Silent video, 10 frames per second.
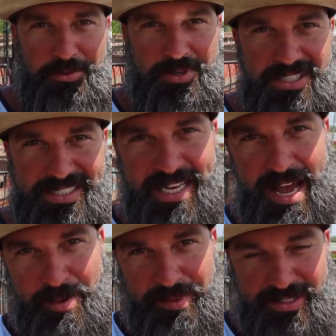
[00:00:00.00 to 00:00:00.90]
What is
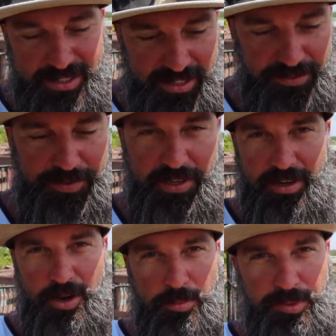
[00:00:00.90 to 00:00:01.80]
happening, Steve here?
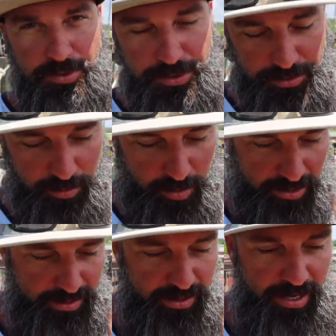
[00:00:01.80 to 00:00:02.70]
I hope you are doing
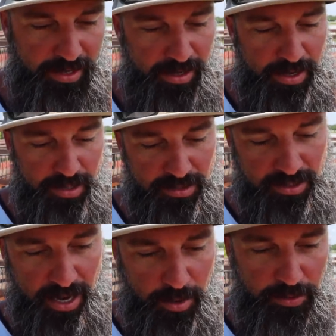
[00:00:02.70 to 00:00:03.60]
well today.
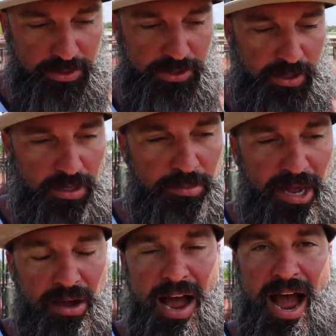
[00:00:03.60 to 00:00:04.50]
Today I want to talk
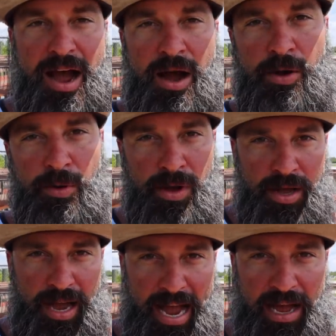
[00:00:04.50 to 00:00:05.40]
about how
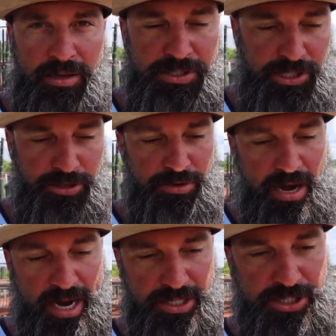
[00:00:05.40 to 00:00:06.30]
a housing
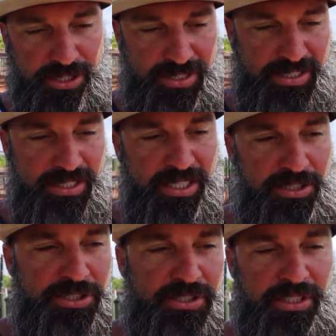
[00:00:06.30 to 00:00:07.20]
crash could
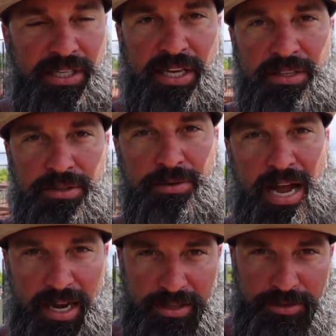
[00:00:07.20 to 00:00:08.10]
essentially get you
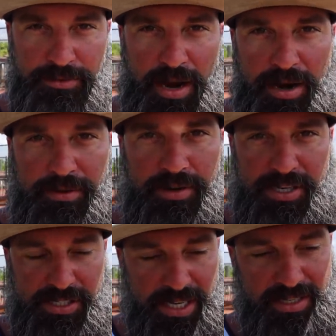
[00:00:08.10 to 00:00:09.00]
out of the rat
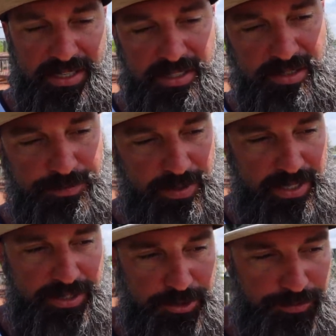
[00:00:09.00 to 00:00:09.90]
race and into
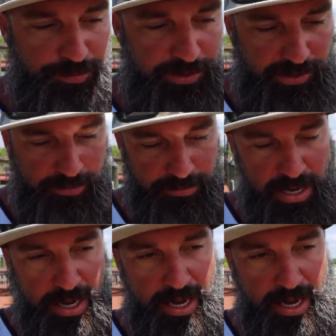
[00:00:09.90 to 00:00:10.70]
financial freedom.